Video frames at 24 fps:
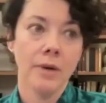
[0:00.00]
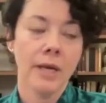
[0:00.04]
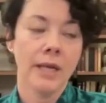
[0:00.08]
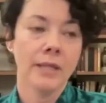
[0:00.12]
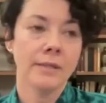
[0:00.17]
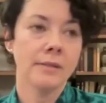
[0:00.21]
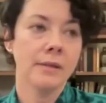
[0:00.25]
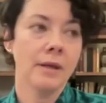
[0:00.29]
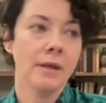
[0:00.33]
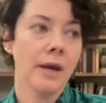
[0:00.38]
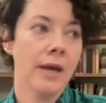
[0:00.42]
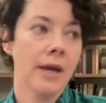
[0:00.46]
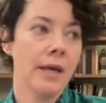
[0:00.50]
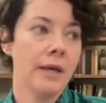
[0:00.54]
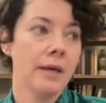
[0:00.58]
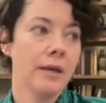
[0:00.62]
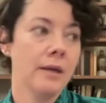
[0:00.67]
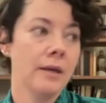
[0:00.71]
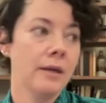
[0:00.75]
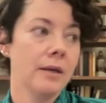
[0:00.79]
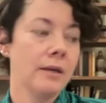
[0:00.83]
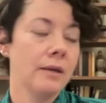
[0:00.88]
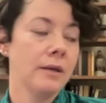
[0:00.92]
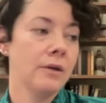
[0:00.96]
It's like
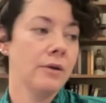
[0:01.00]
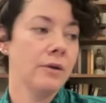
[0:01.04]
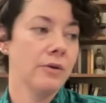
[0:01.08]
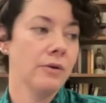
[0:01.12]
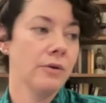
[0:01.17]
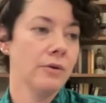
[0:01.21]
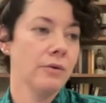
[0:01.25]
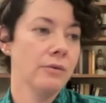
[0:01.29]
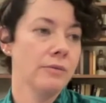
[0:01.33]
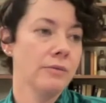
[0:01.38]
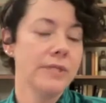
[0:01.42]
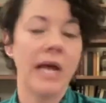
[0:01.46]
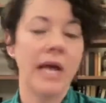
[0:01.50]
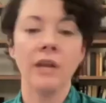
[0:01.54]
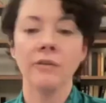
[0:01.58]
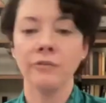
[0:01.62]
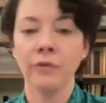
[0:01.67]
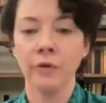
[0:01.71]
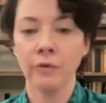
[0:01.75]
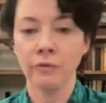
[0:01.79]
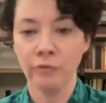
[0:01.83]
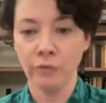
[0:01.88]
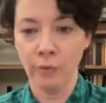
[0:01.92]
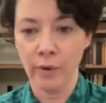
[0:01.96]
your
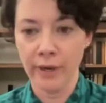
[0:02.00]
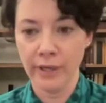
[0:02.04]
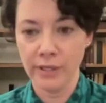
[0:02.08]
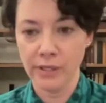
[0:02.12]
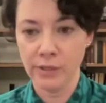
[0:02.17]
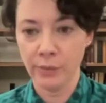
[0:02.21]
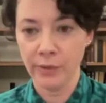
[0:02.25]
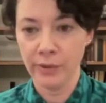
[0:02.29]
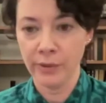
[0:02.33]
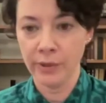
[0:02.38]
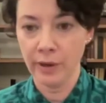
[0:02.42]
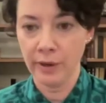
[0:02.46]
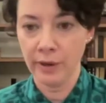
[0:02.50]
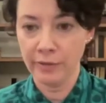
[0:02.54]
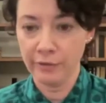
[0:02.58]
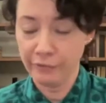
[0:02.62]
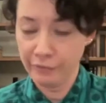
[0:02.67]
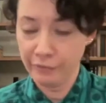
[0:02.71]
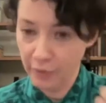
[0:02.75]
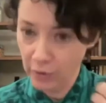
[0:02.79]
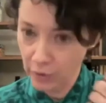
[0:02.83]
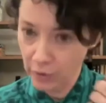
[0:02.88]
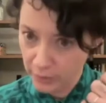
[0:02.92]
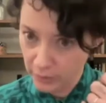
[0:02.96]
telephone voice, where you get on the
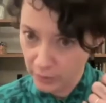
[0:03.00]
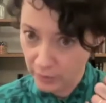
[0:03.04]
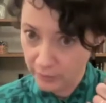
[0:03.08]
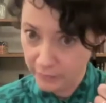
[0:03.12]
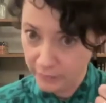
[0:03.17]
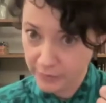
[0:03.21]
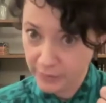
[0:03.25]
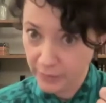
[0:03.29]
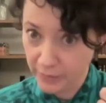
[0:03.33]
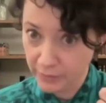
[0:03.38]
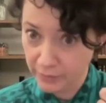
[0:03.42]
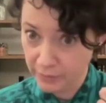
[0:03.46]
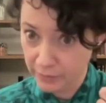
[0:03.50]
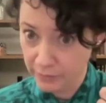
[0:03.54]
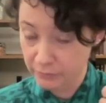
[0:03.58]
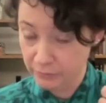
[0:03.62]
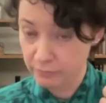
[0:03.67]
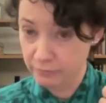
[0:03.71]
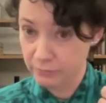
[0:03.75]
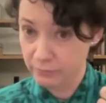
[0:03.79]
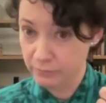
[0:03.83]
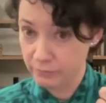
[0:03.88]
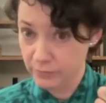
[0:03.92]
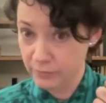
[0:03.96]
phone and all of a sudden
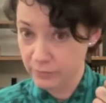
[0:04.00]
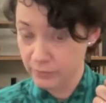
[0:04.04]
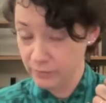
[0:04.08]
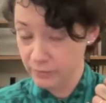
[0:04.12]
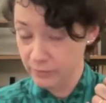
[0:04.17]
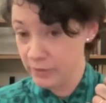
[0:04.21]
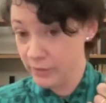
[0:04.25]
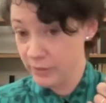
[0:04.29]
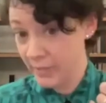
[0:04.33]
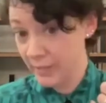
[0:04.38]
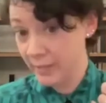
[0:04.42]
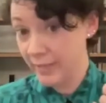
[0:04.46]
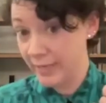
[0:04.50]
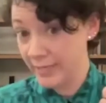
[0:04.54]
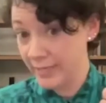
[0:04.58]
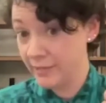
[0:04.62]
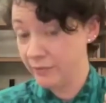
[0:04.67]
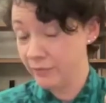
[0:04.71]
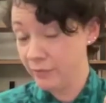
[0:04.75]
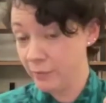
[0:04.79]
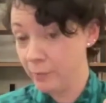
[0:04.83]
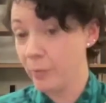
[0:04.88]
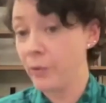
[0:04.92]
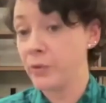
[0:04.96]
you sound like a
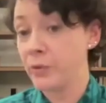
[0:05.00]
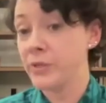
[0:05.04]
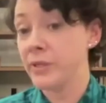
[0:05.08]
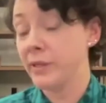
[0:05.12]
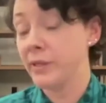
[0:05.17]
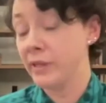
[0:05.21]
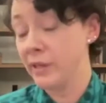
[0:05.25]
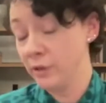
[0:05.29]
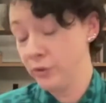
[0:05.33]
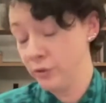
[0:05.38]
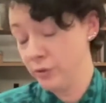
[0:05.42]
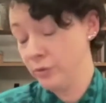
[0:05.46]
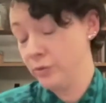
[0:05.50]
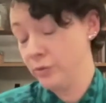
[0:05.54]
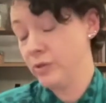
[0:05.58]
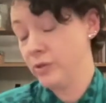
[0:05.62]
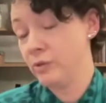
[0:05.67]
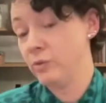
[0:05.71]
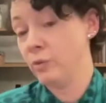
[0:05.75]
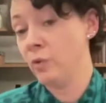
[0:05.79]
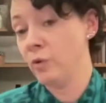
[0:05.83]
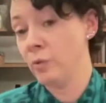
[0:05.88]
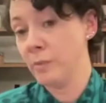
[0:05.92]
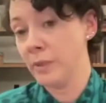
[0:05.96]
different person than you do
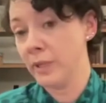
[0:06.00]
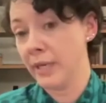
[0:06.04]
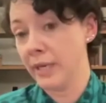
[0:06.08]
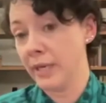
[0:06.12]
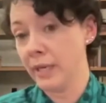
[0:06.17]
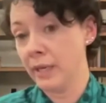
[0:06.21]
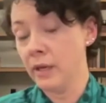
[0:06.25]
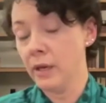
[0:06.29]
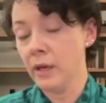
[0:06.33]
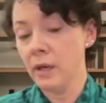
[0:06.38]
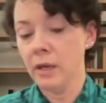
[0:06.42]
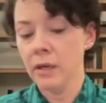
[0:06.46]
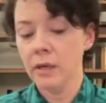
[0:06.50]
just normally.